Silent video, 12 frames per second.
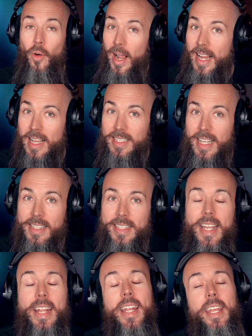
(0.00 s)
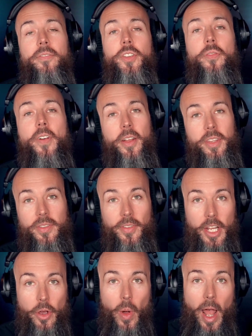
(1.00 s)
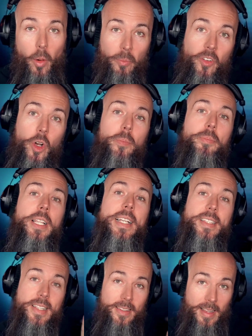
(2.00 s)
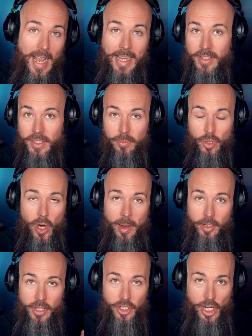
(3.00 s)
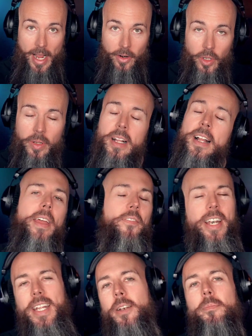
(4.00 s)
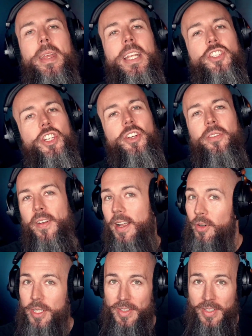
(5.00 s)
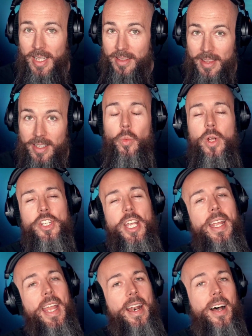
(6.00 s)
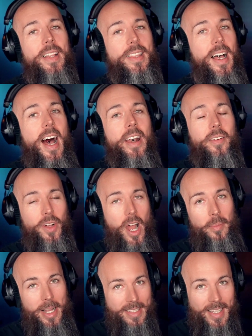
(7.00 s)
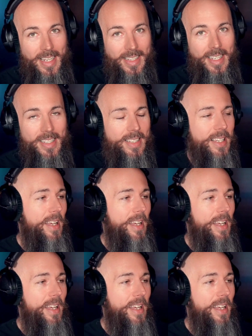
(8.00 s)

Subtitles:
right, guys, that's it. If you found this video helpful, please like and subscribe to the channel. If I didn't mention your favorite synth, which I get a lot of comments like this,